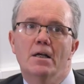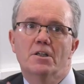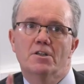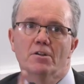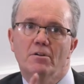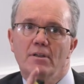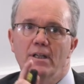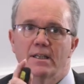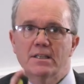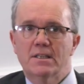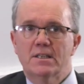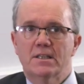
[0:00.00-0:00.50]

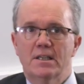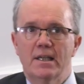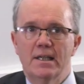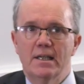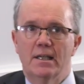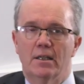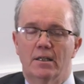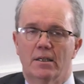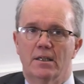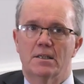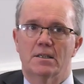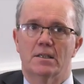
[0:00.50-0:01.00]
So let's
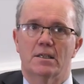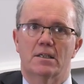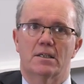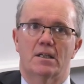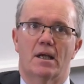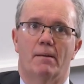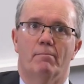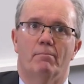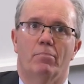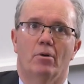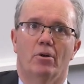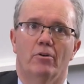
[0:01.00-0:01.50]
take this
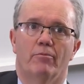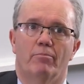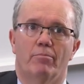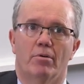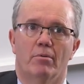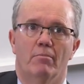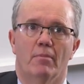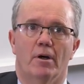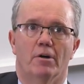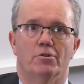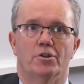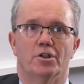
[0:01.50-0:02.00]
example of
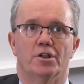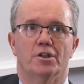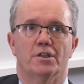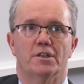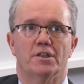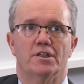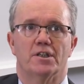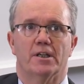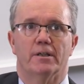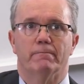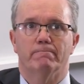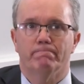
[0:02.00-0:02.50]

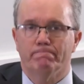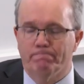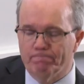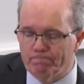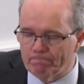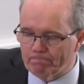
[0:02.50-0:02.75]
promotions then.